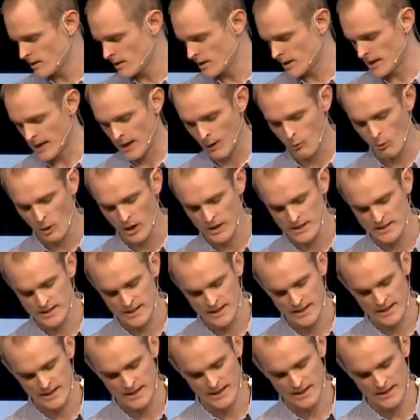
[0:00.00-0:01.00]
And I
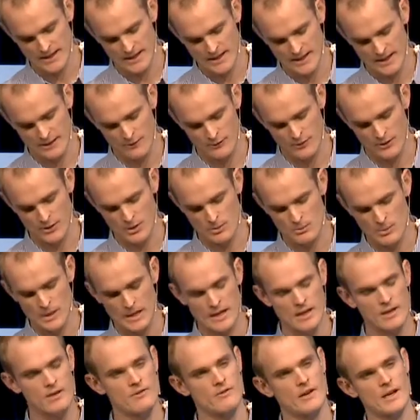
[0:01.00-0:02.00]
wonder if there are
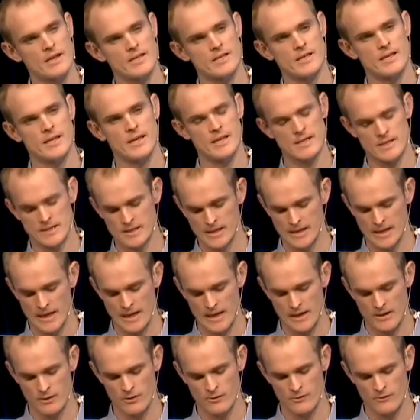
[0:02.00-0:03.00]
many of us here
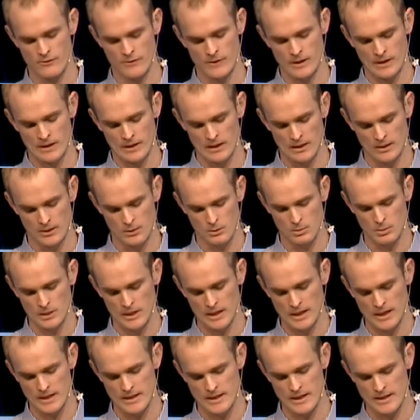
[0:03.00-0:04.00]
today who feel a little bit
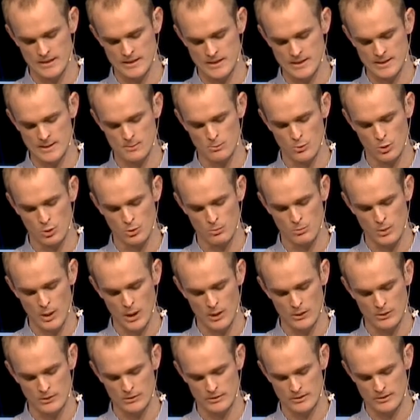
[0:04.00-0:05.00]
like that small
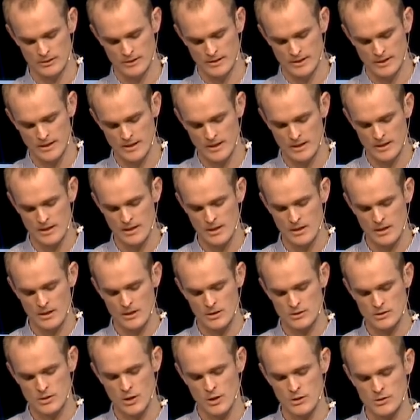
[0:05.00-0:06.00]
boat
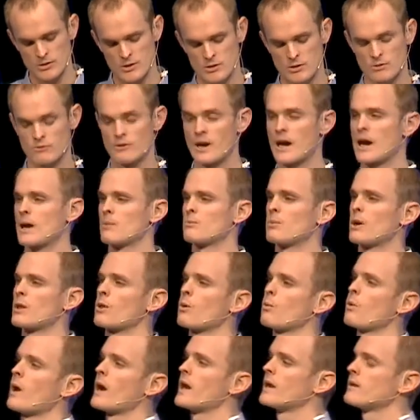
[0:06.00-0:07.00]
tossed around by
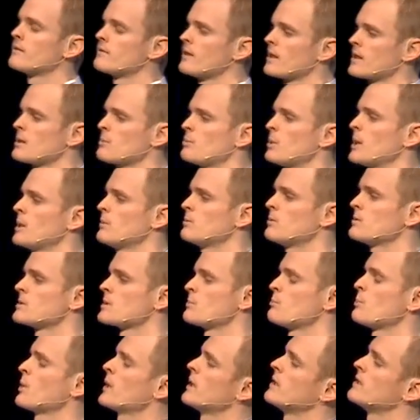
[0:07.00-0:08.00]
the weight of other people's
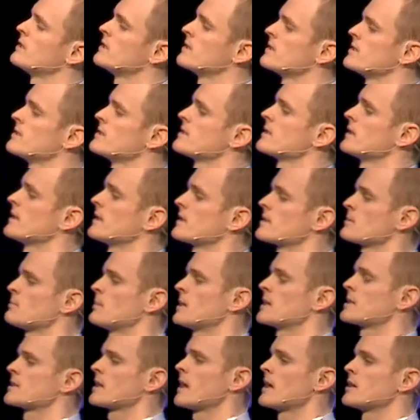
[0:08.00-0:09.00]
opinions and
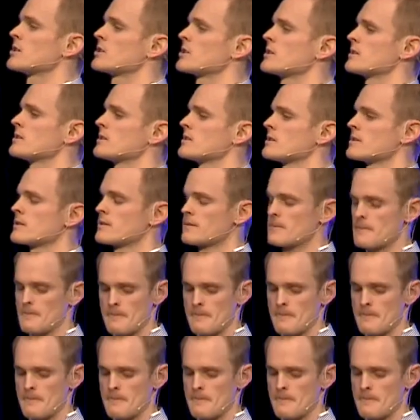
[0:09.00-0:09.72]
expectations.